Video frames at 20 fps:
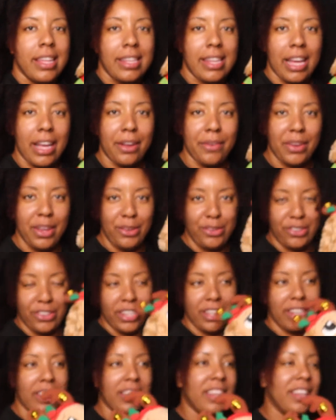
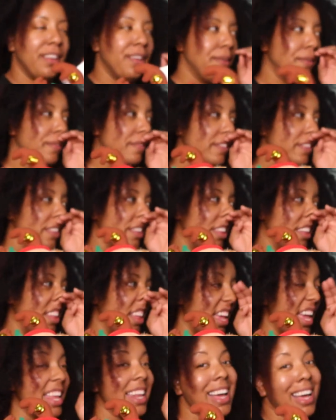decoration
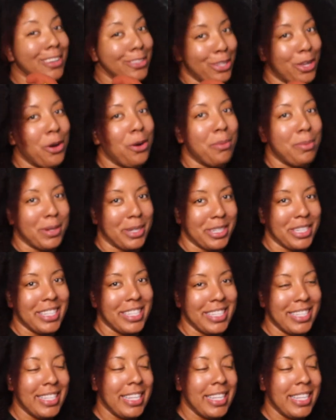in October.